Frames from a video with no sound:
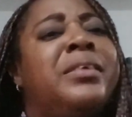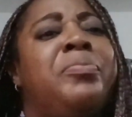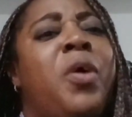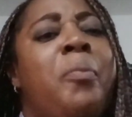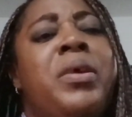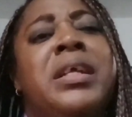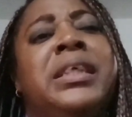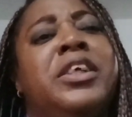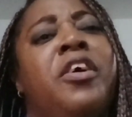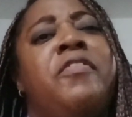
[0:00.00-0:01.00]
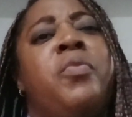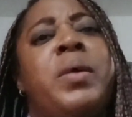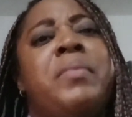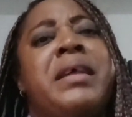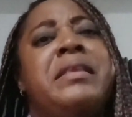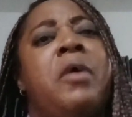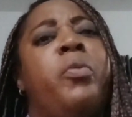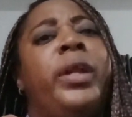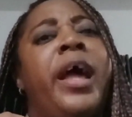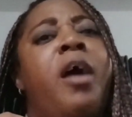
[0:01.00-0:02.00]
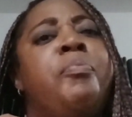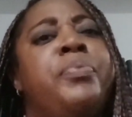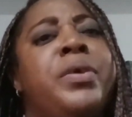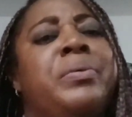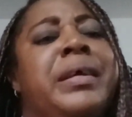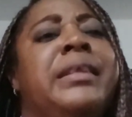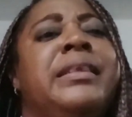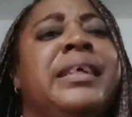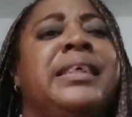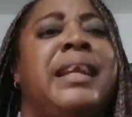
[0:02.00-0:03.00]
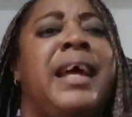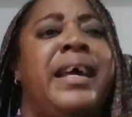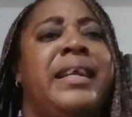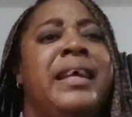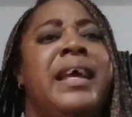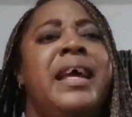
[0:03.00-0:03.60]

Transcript: community of women that will help you in this line.